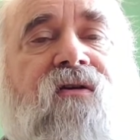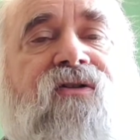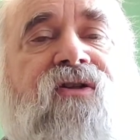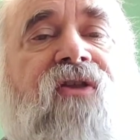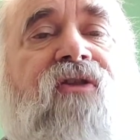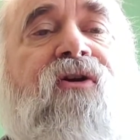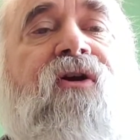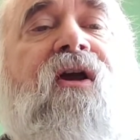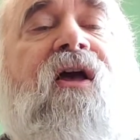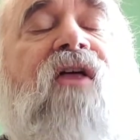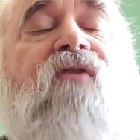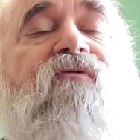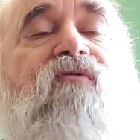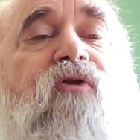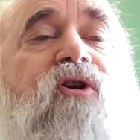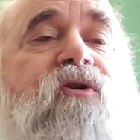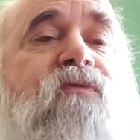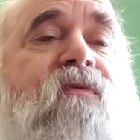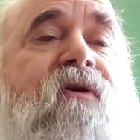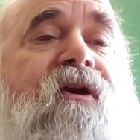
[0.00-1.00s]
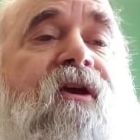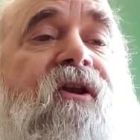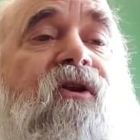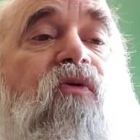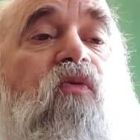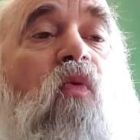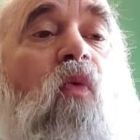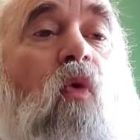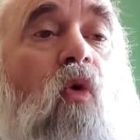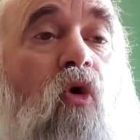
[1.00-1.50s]
Southern California has been
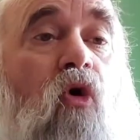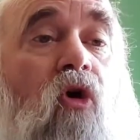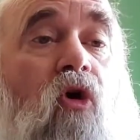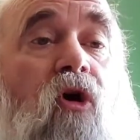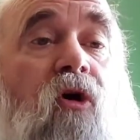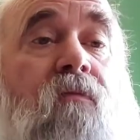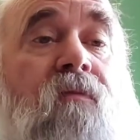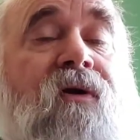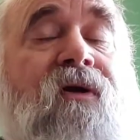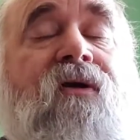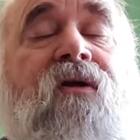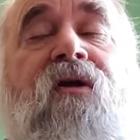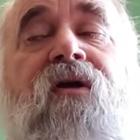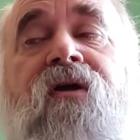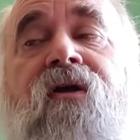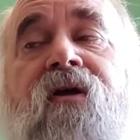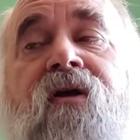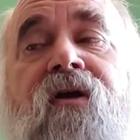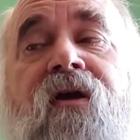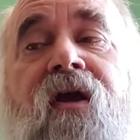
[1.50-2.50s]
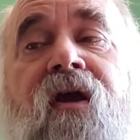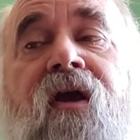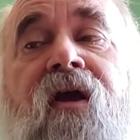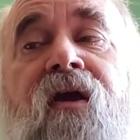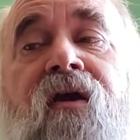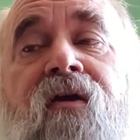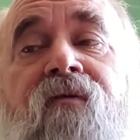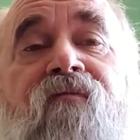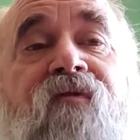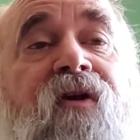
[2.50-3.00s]
getting warm,
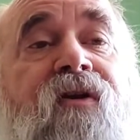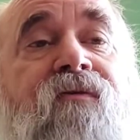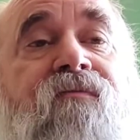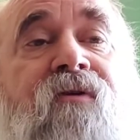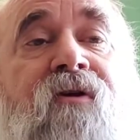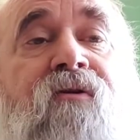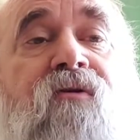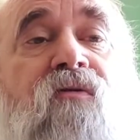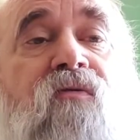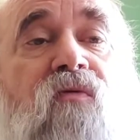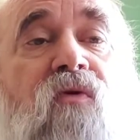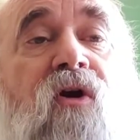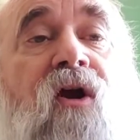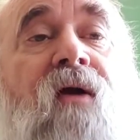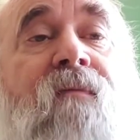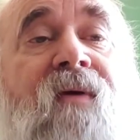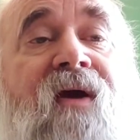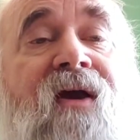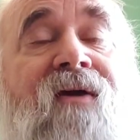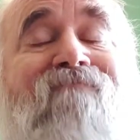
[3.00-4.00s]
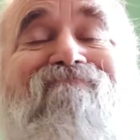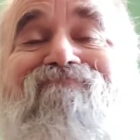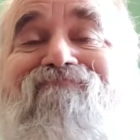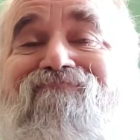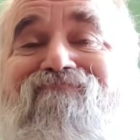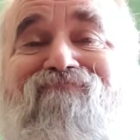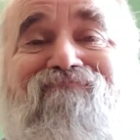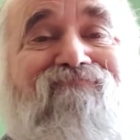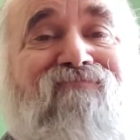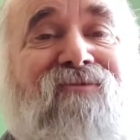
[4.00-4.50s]
and then, where I'm at
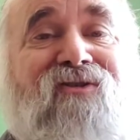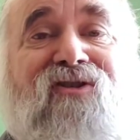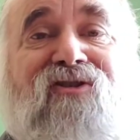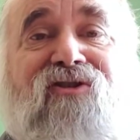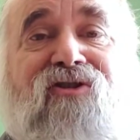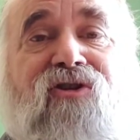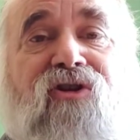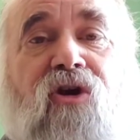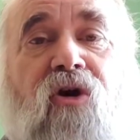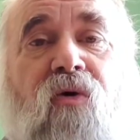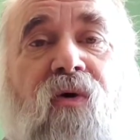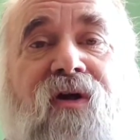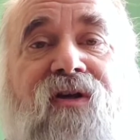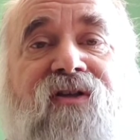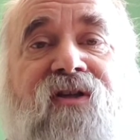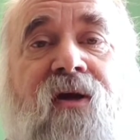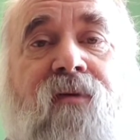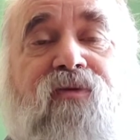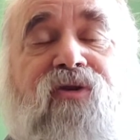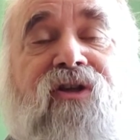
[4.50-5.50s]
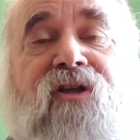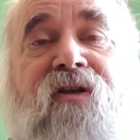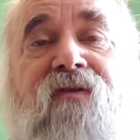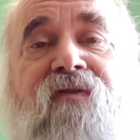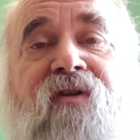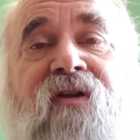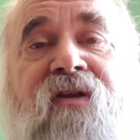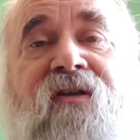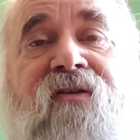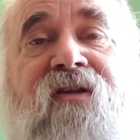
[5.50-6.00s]
is no exception.
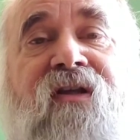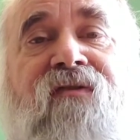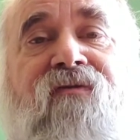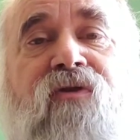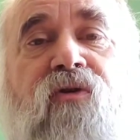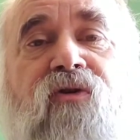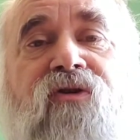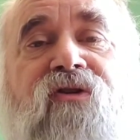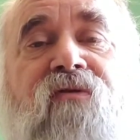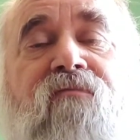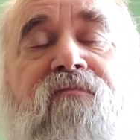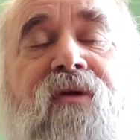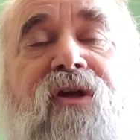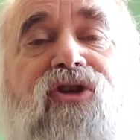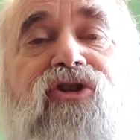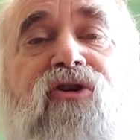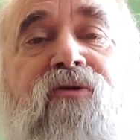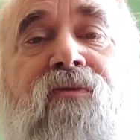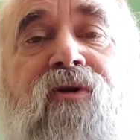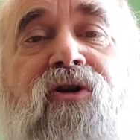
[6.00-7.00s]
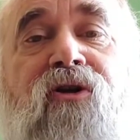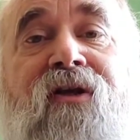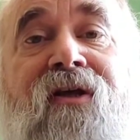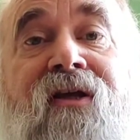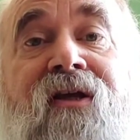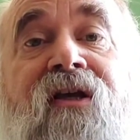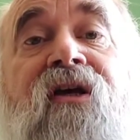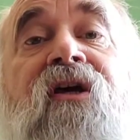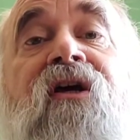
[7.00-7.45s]
Even though it's a beach community,